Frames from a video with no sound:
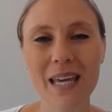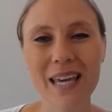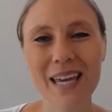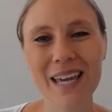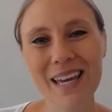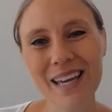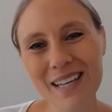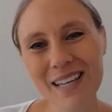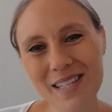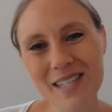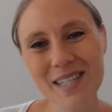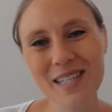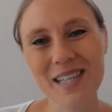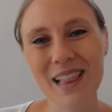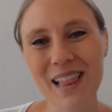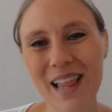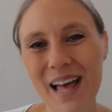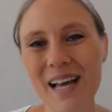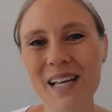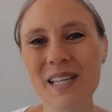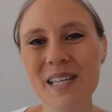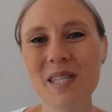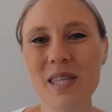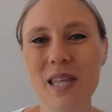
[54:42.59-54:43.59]
is
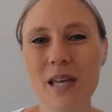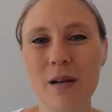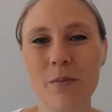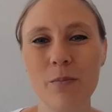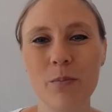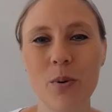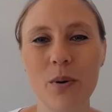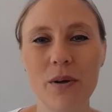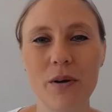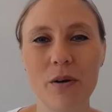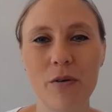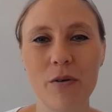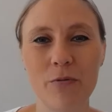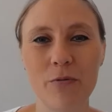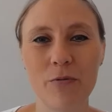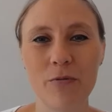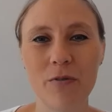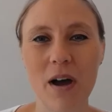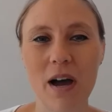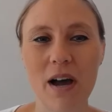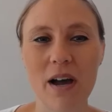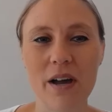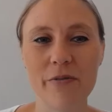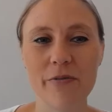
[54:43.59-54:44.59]
less than
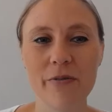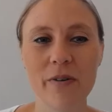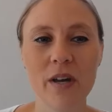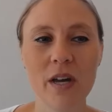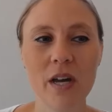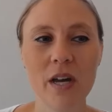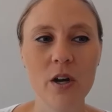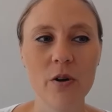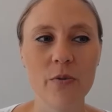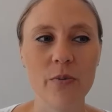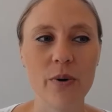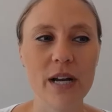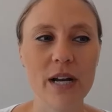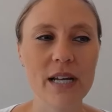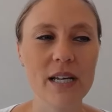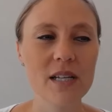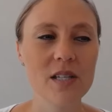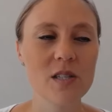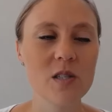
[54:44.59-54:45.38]
0.05, right?